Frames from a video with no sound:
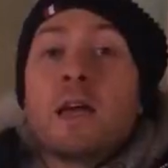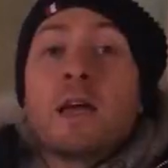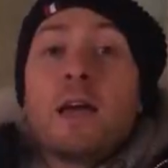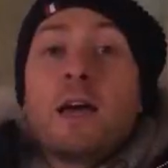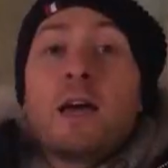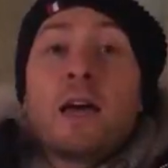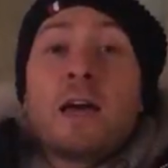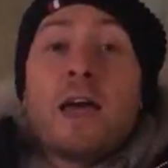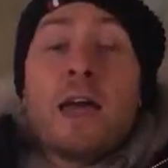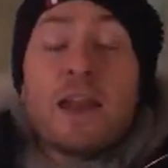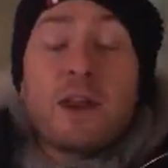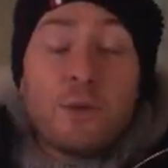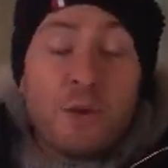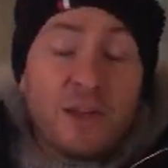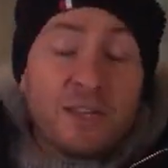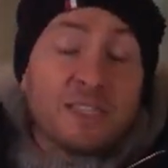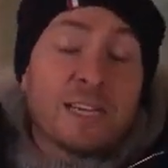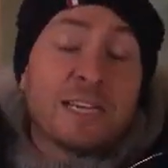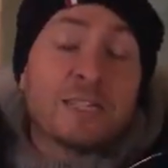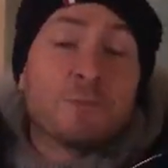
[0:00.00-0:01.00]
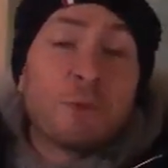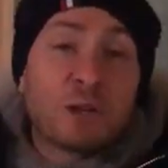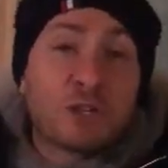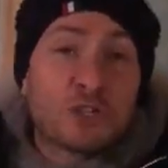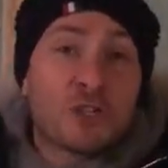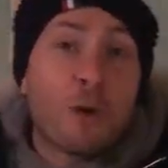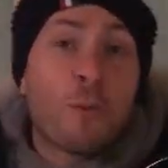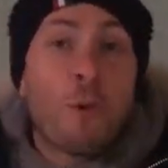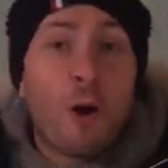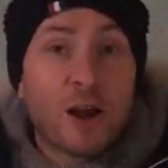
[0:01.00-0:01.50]
Anyways, as much as
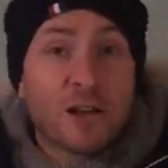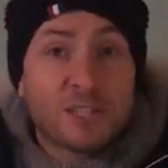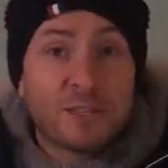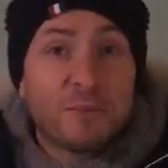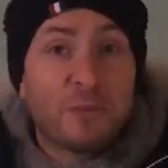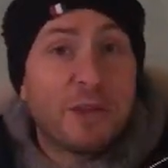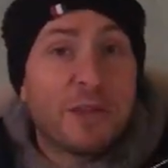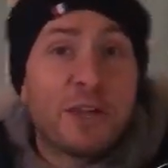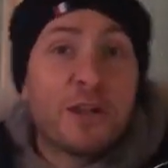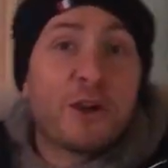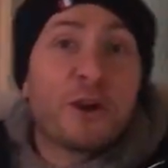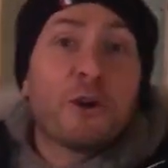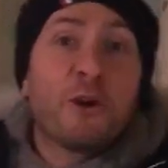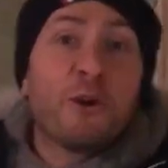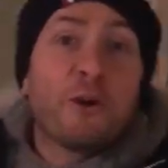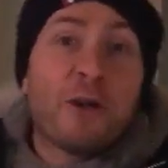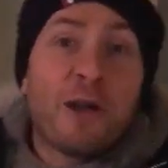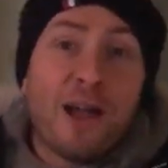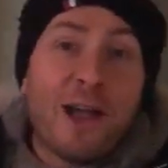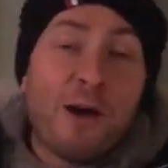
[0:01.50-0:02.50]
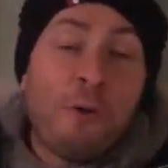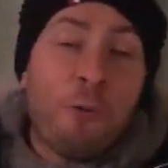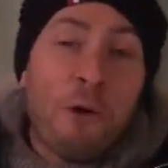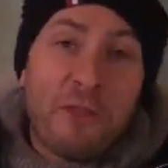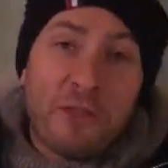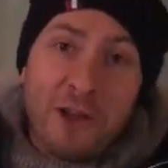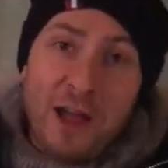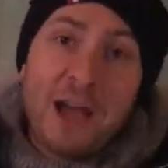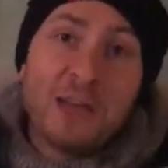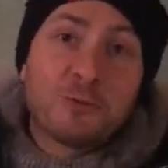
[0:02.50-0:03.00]
I wanted to be here while
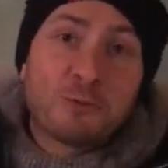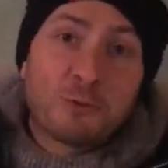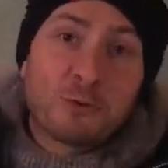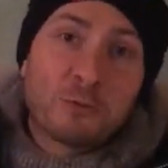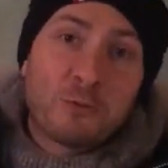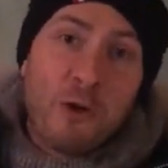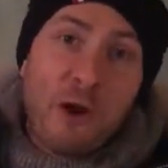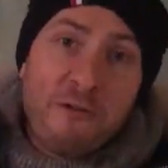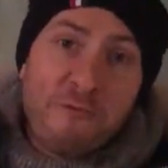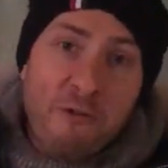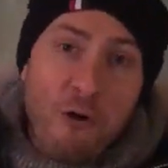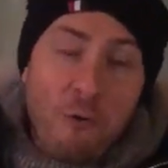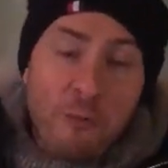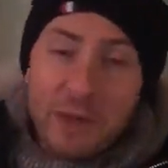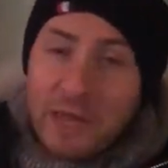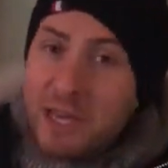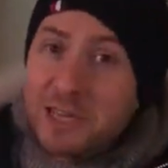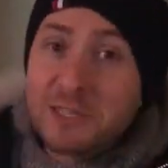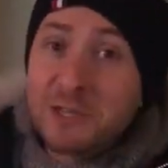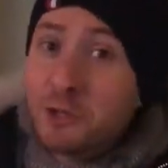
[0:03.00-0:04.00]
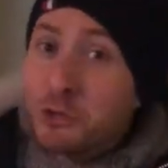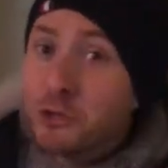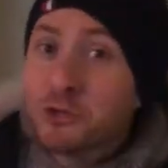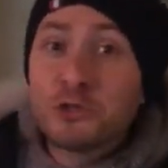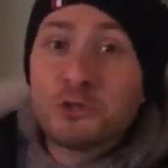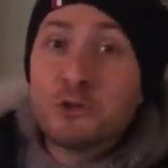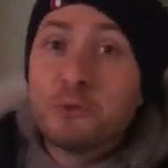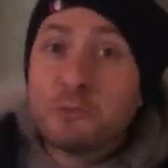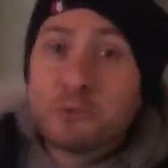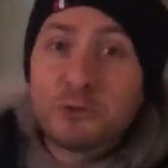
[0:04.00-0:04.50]
the guys were spray foaming, because it looks
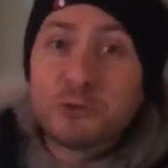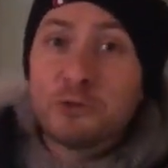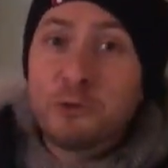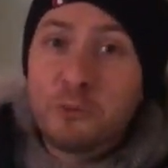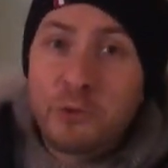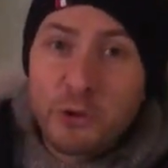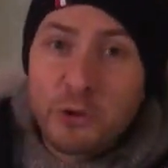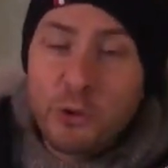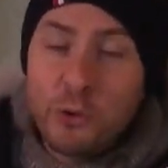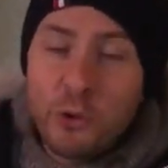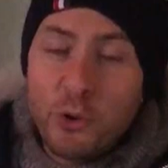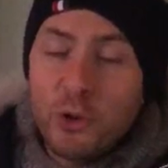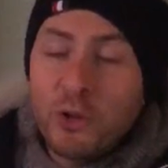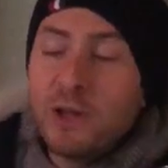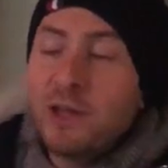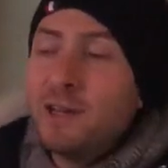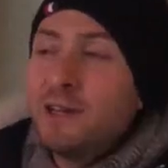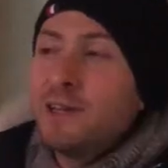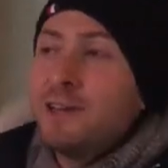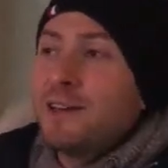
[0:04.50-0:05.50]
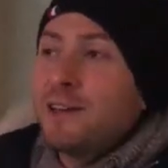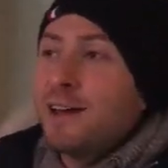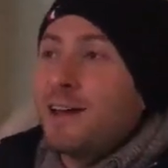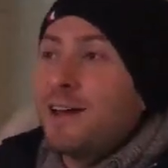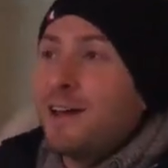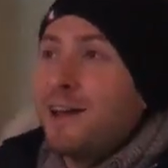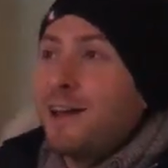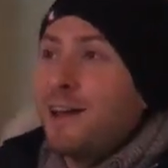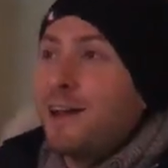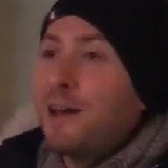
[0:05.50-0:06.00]
super, super cool,
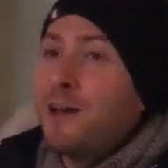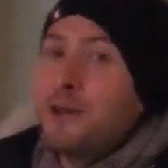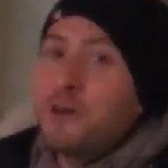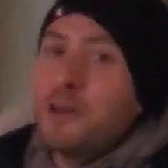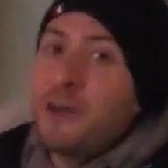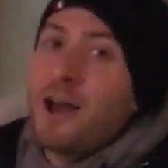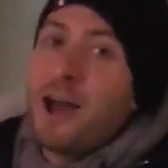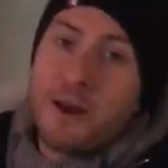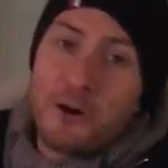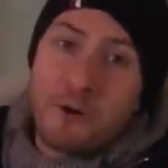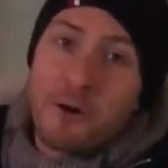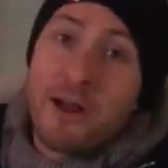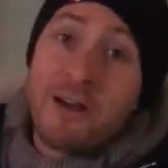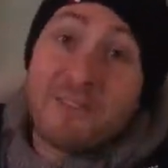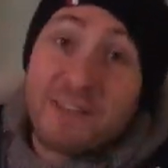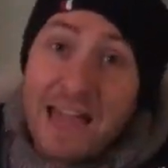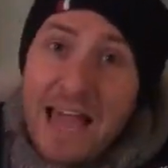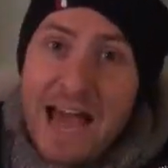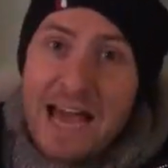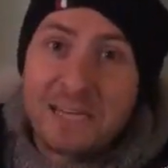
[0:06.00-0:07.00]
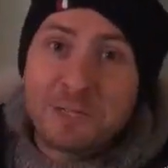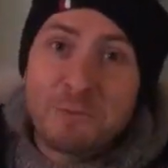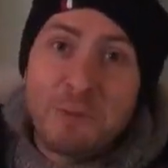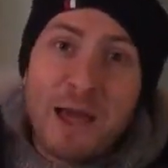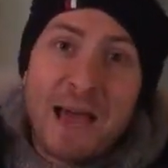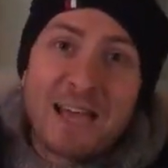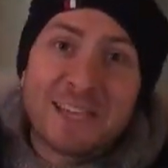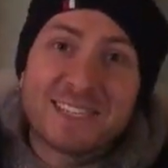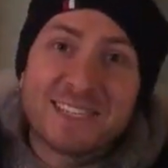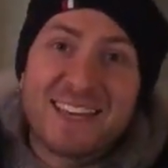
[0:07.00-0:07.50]
I don't have a gas
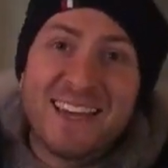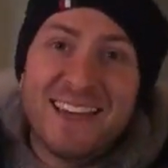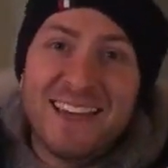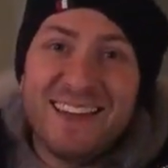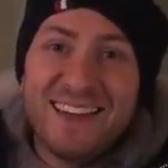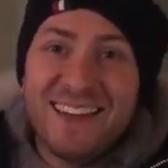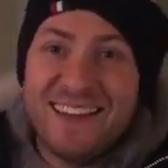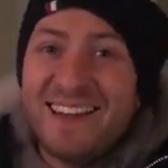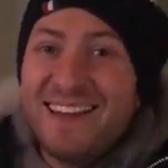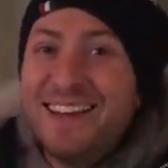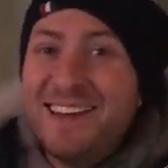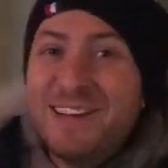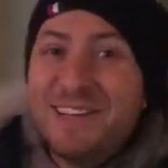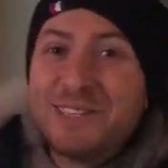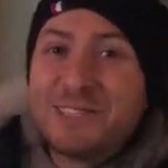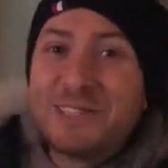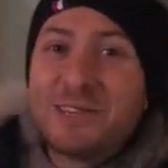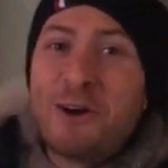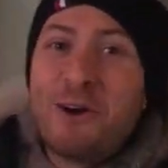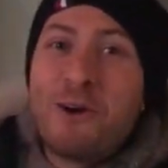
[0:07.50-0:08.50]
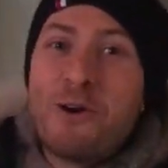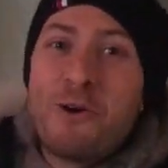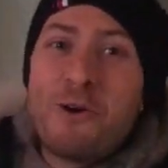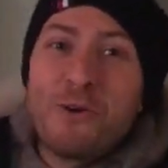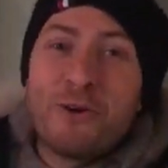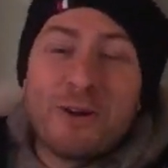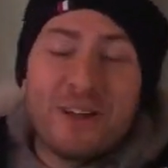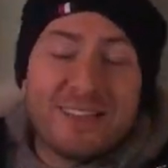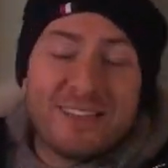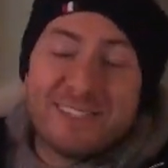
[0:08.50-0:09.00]
mask,
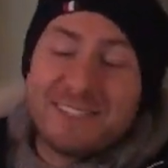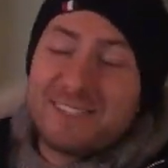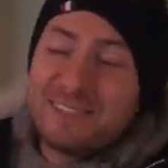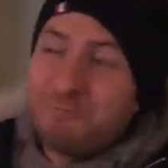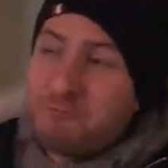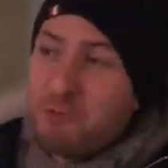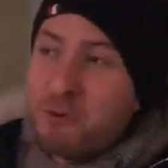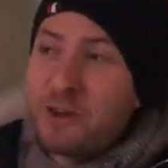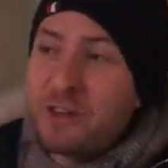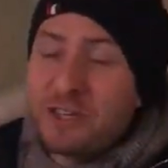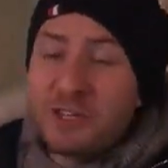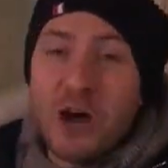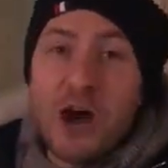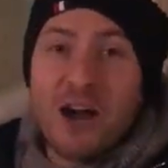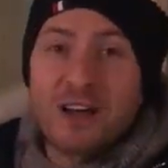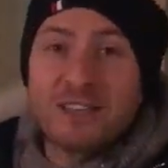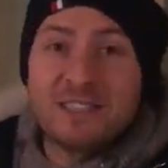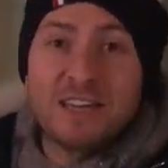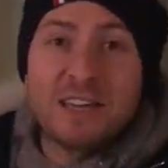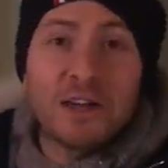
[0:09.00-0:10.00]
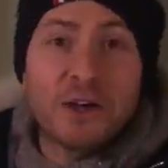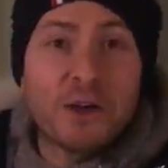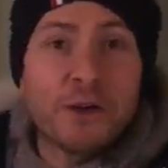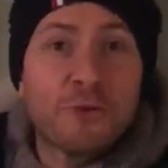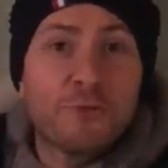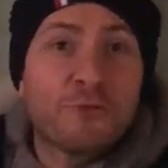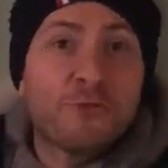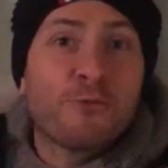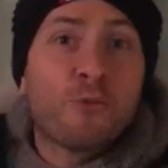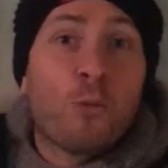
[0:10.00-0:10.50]
so it's pretty toxic
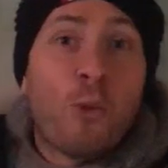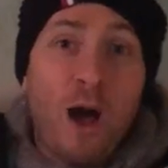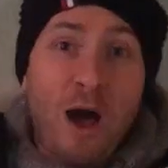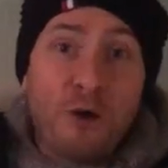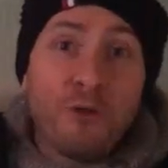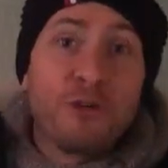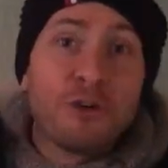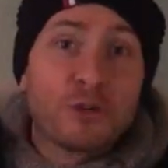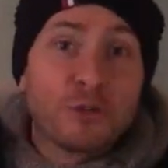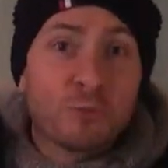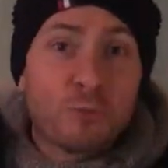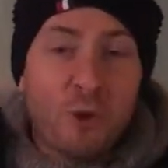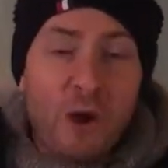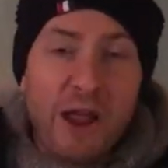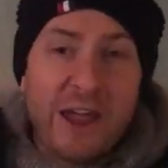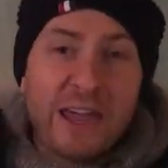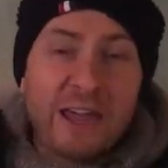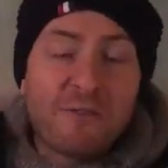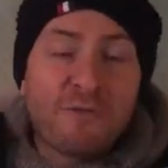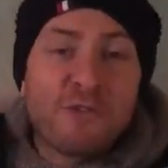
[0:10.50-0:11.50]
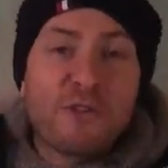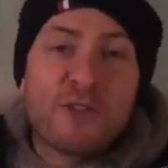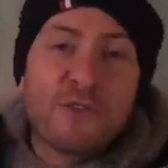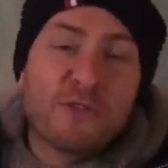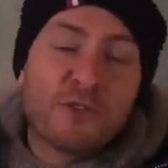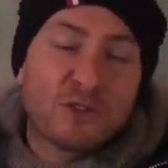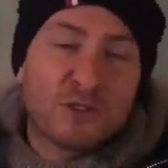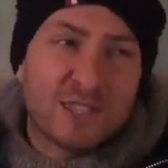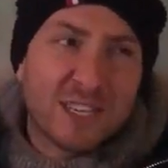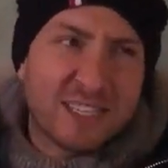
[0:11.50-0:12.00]
while they're spraying it for the
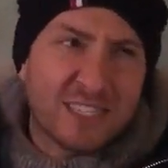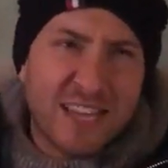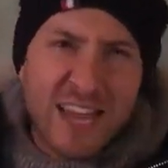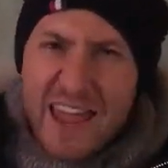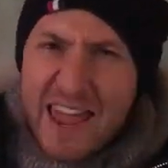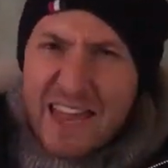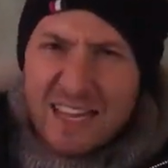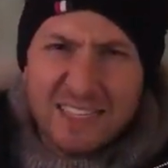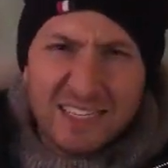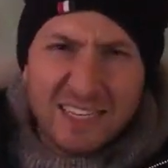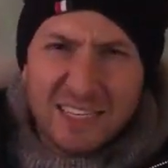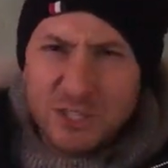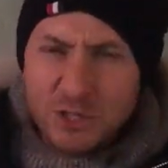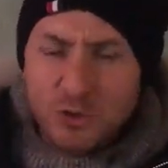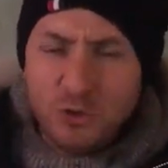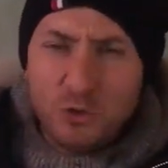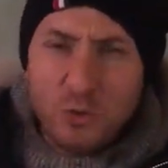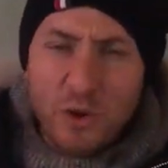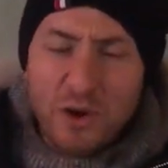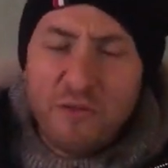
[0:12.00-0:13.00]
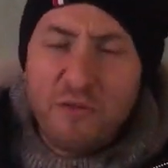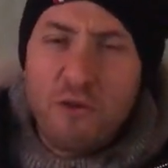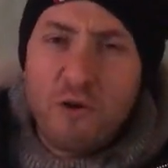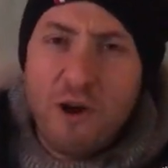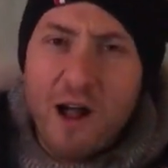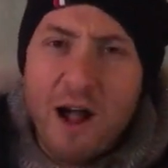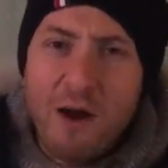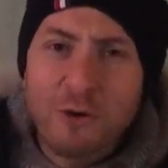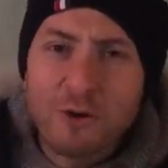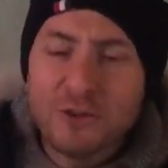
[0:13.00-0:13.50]
first, let's say, 18 to 24
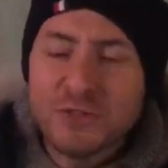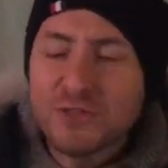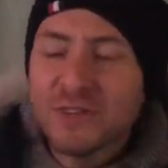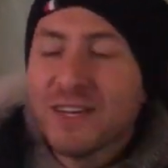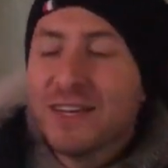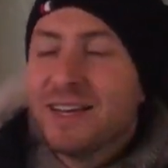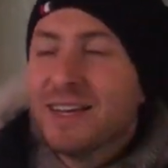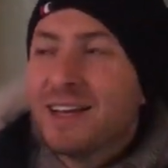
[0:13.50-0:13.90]
hours.